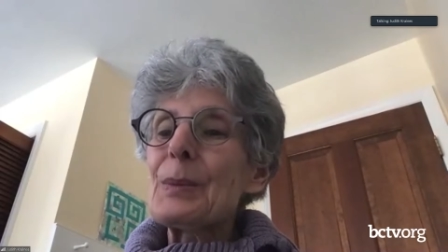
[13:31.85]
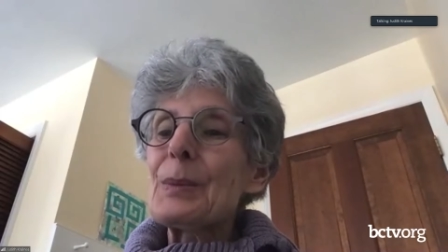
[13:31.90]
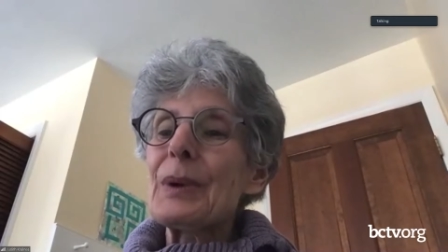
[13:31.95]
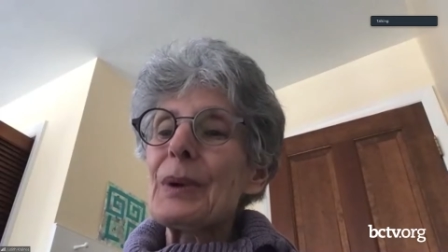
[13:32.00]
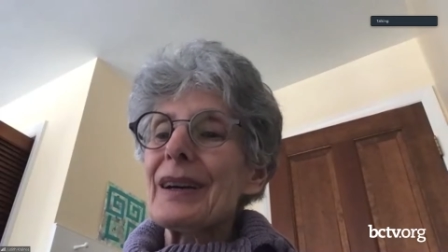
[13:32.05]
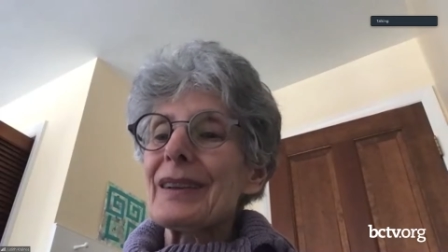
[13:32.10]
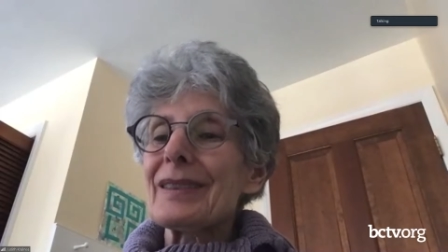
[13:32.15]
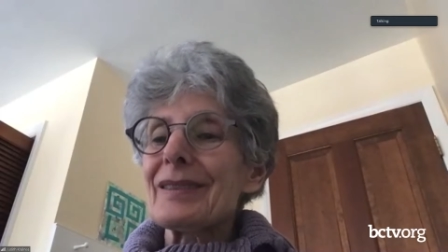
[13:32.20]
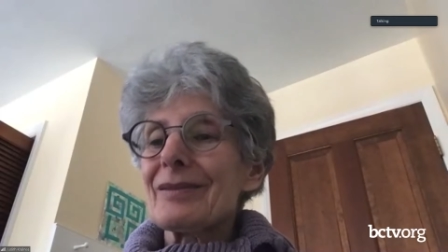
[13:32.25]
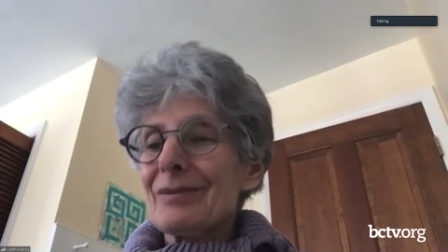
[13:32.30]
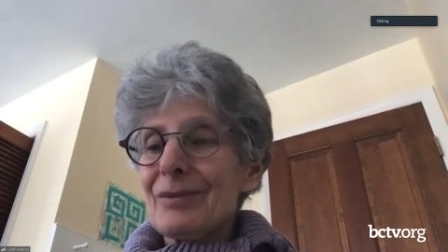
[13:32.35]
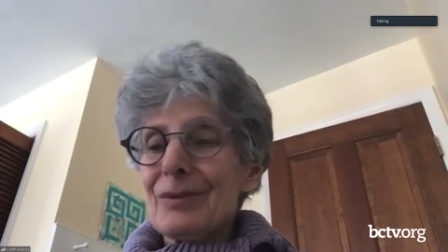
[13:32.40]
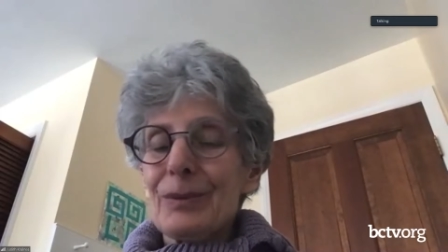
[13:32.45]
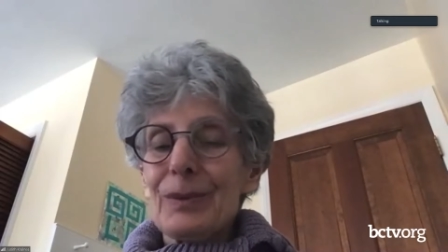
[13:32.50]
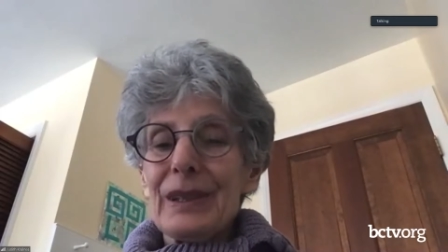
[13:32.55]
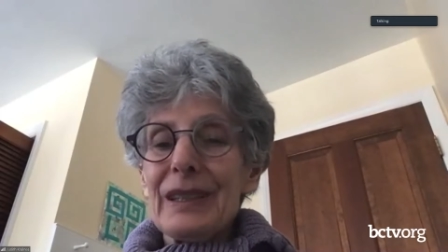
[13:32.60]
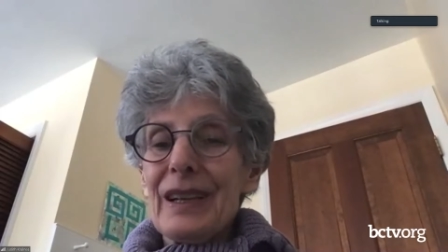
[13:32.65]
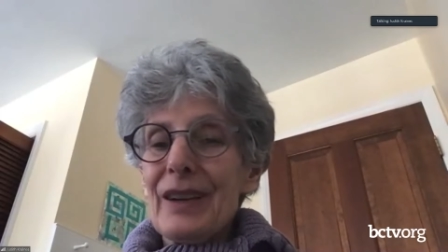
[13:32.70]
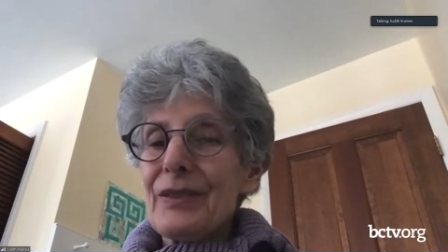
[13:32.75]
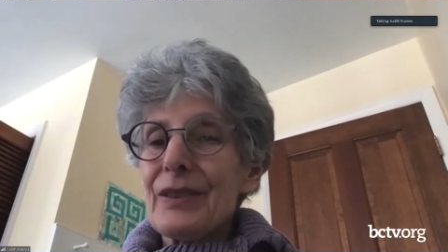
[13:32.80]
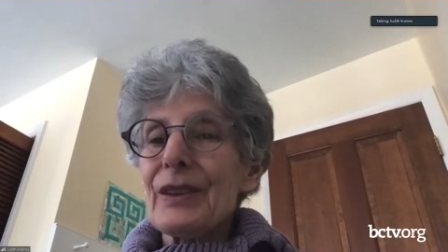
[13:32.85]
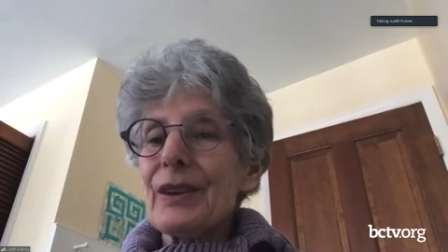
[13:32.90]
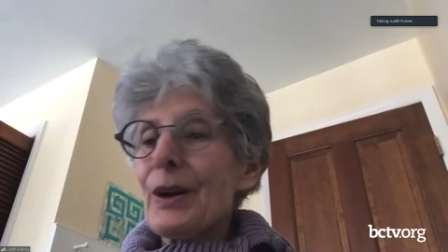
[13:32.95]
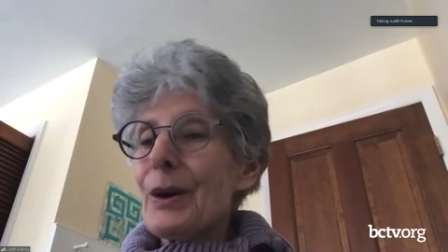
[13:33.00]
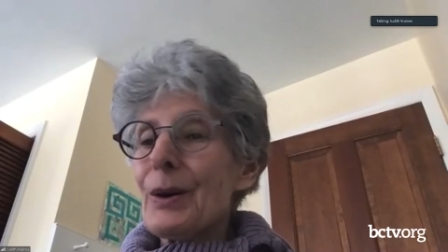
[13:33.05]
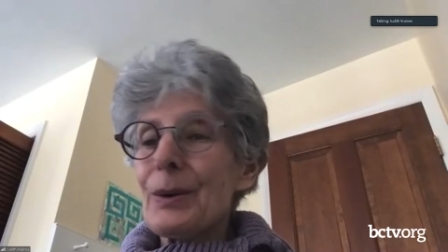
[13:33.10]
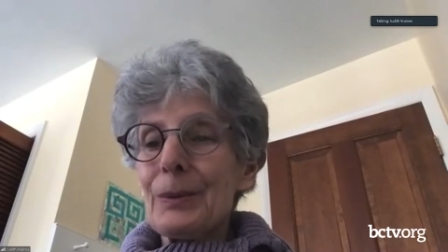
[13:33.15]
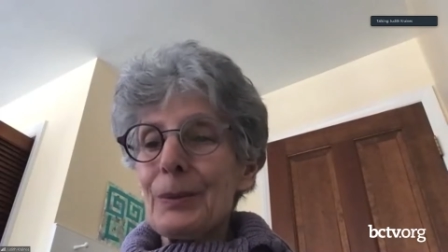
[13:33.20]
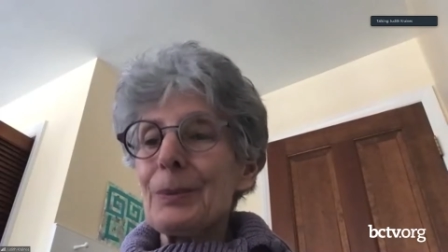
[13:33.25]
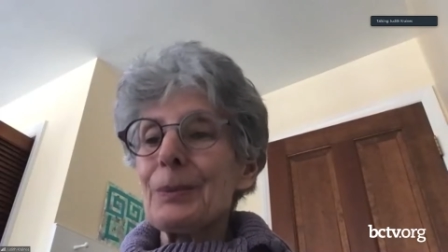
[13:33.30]
but we never
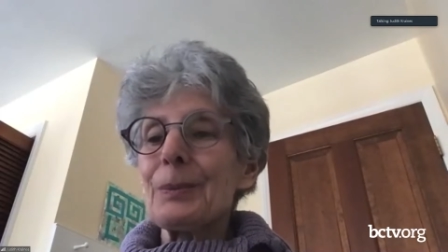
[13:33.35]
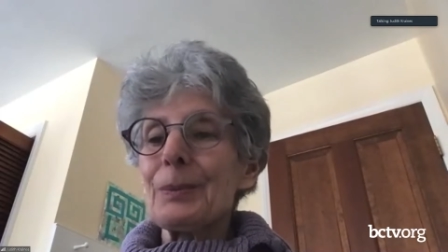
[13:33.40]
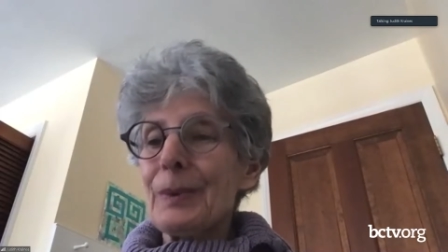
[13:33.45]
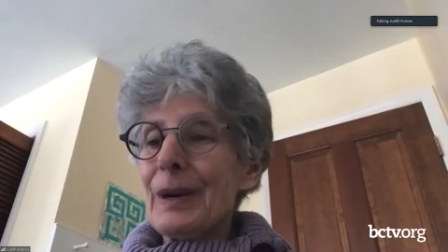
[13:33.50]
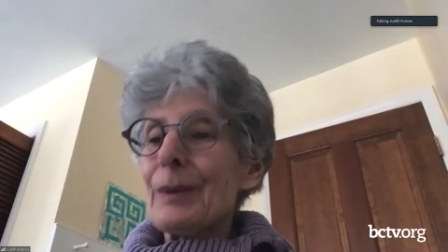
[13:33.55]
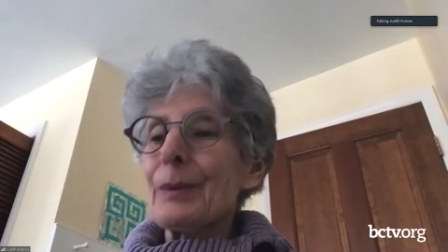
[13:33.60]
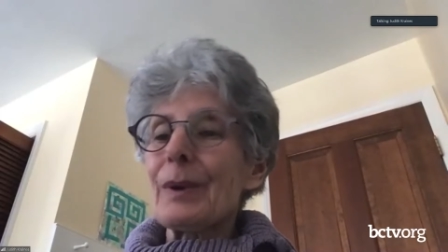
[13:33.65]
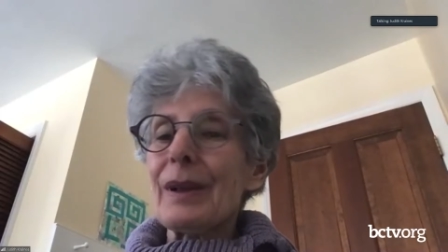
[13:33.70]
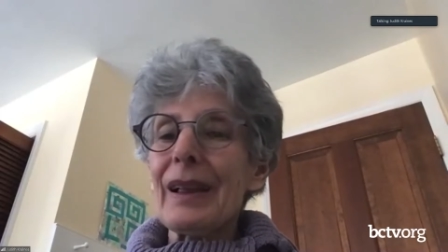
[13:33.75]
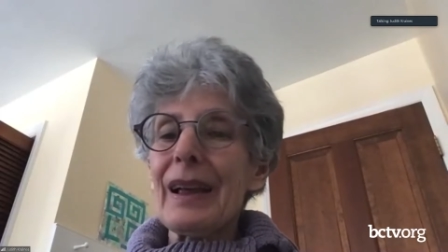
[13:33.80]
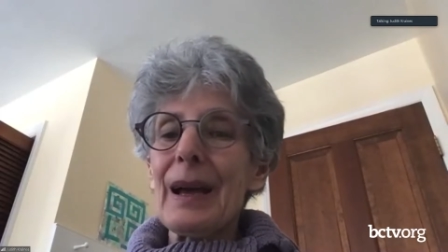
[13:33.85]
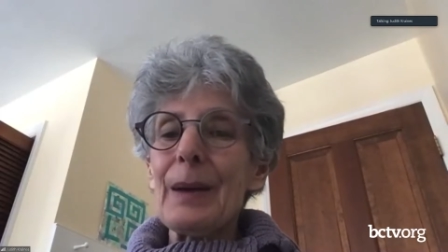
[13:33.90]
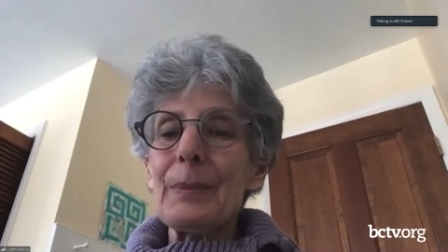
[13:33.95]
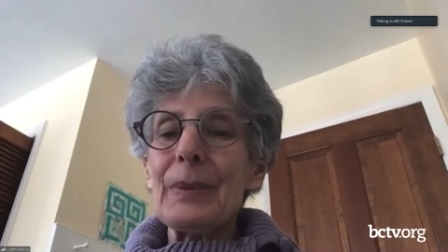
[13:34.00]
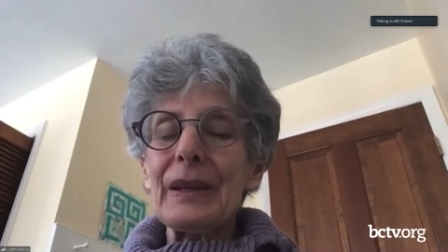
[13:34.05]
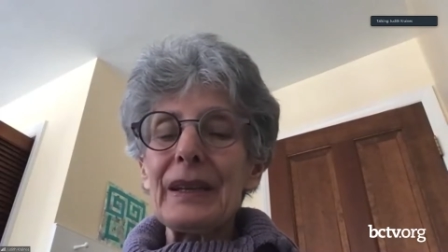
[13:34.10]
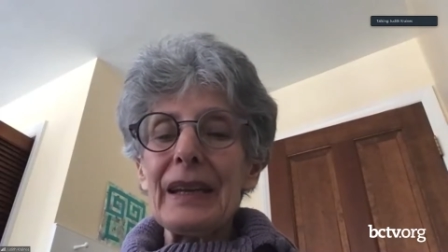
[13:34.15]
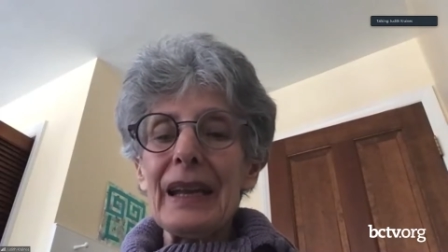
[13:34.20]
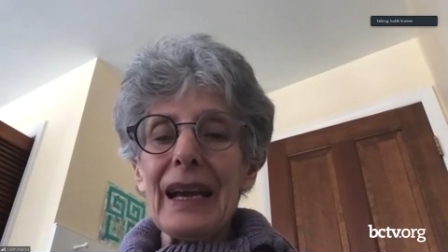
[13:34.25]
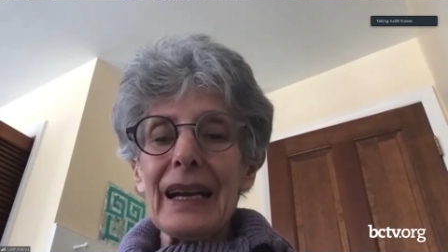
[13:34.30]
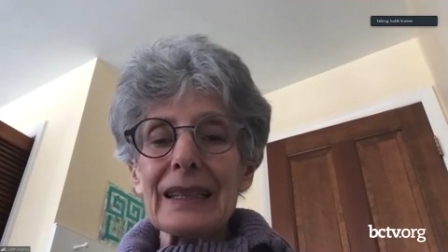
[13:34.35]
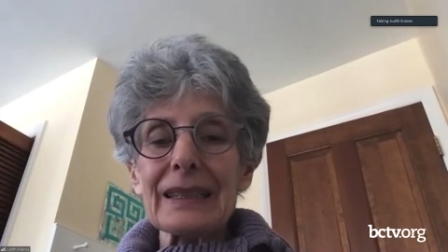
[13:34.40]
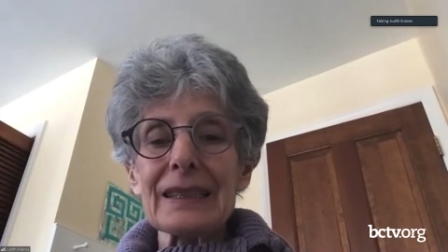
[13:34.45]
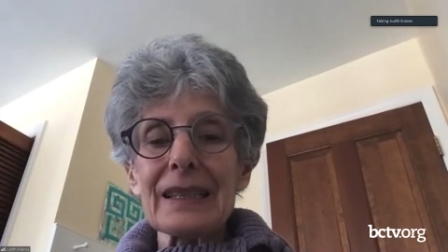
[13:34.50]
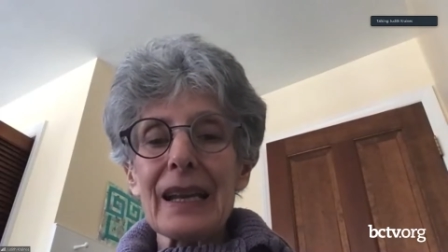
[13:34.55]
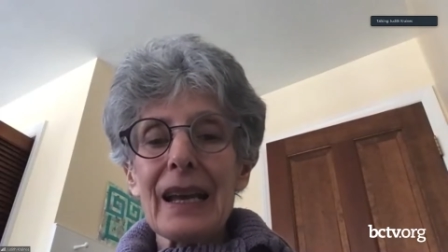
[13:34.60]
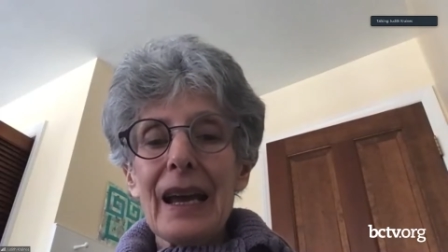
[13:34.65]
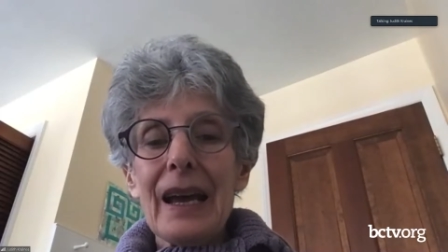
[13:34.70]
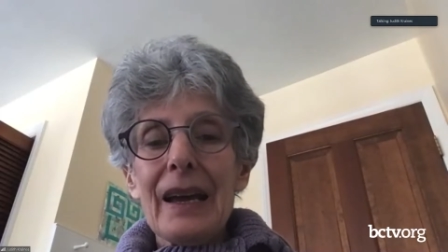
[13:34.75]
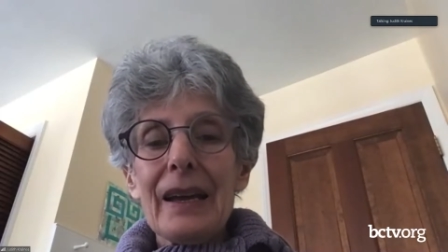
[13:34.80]
know what will happen next.